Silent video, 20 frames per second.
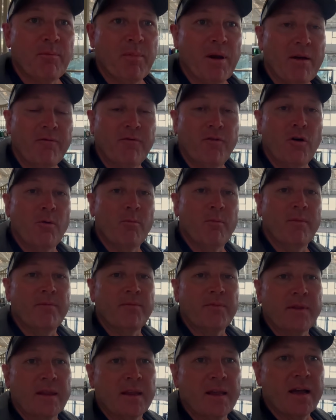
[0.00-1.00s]
platform.
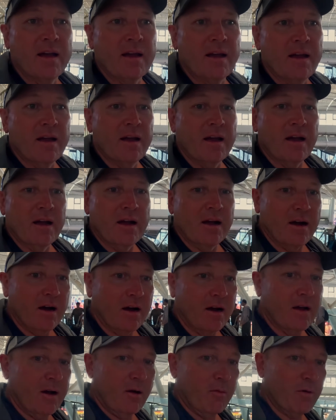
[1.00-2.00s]

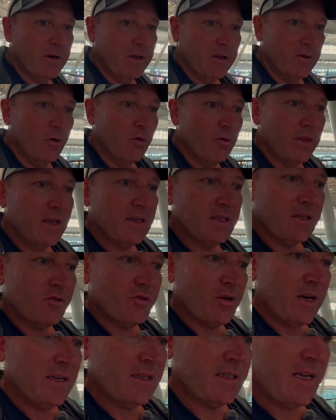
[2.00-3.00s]
Oh, there's the trains